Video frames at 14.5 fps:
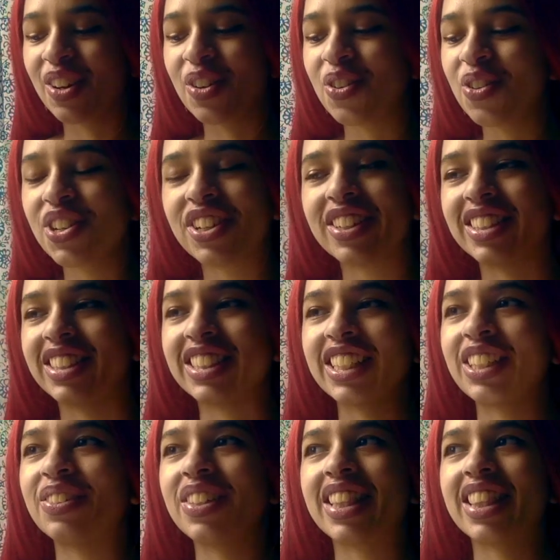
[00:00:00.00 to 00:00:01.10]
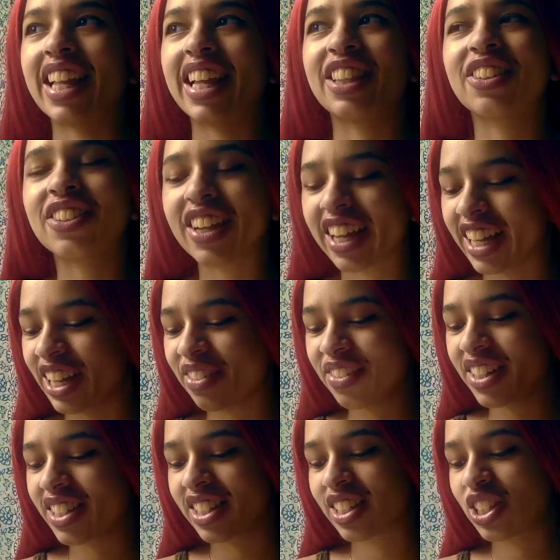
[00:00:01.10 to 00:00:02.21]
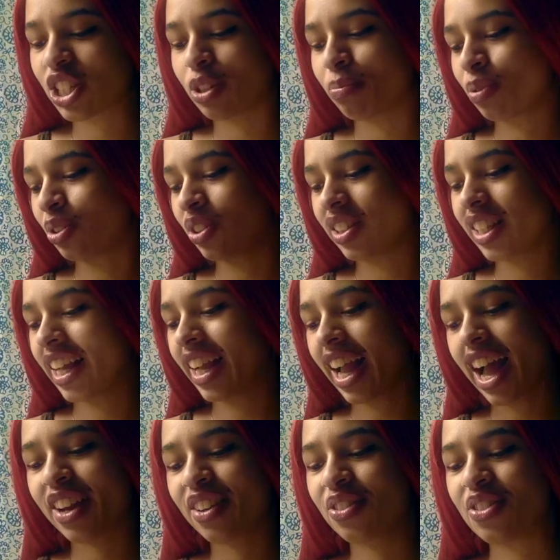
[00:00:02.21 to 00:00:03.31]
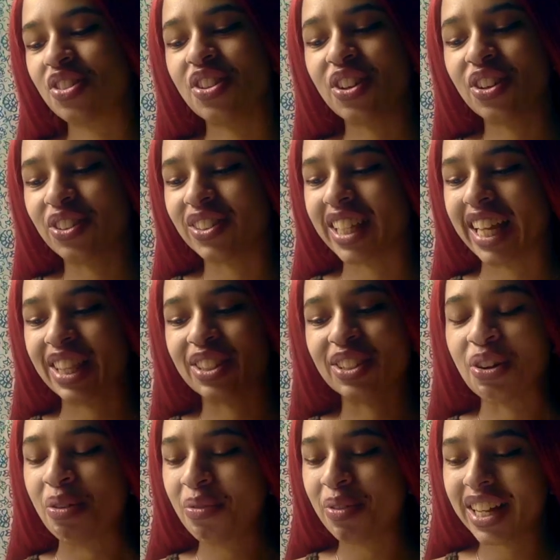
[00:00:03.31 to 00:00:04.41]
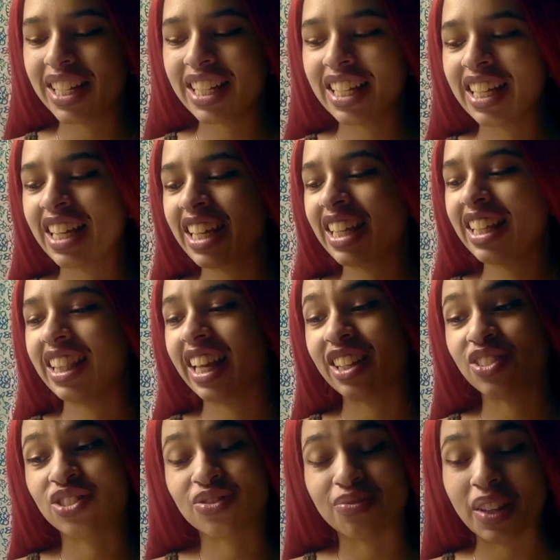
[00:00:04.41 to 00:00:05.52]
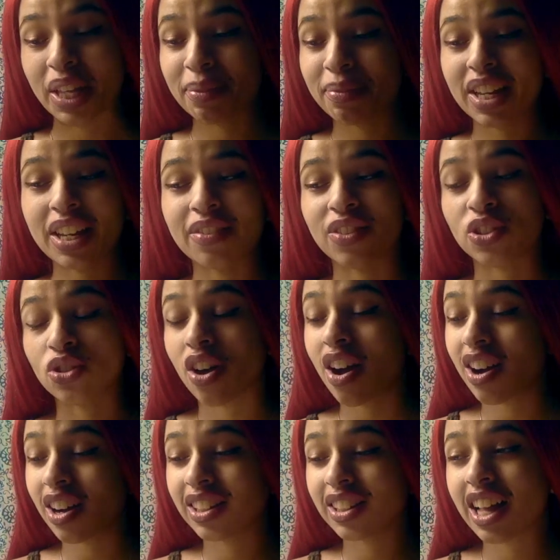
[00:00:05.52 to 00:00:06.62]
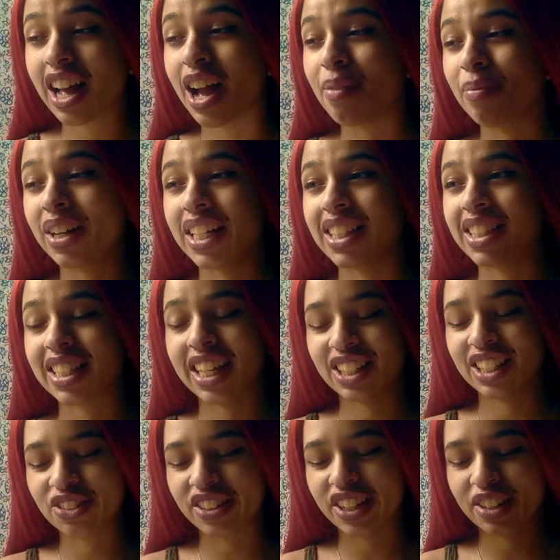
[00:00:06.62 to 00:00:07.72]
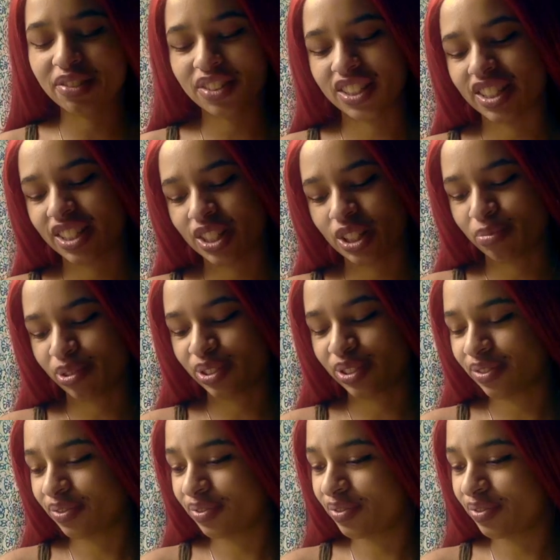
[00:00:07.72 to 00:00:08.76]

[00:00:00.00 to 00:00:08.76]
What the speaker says: Who you're dealing with, like, they're irresistible. Like, I don't know, like, they're witty, they may even talk a lot, but it's like they're irresistible.